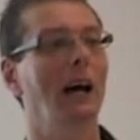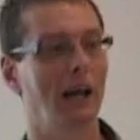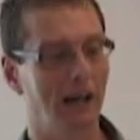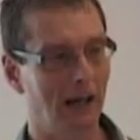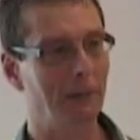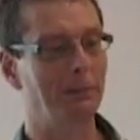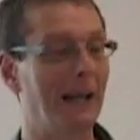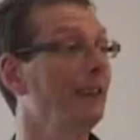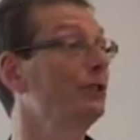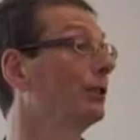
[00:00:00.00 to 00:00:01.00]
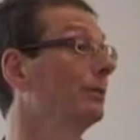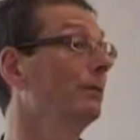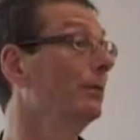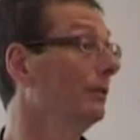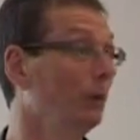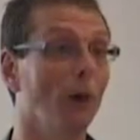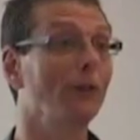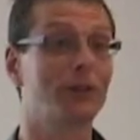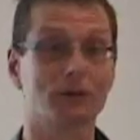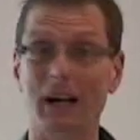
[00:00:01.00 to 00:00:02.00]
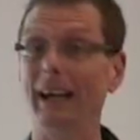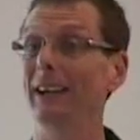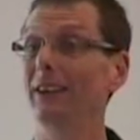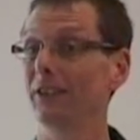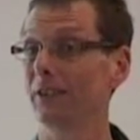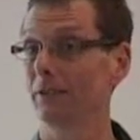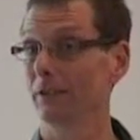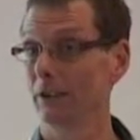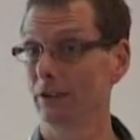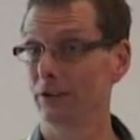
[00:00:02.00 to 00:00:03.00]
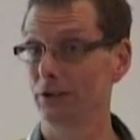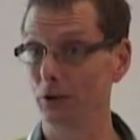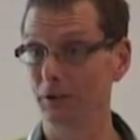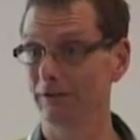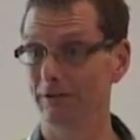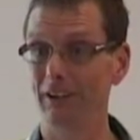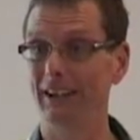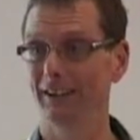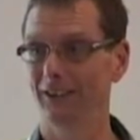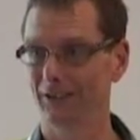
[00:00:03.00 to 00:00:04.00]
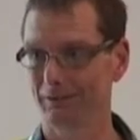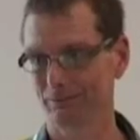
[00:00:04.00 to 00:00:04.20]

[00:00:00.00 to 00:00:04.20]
a pledge not to raise student fees,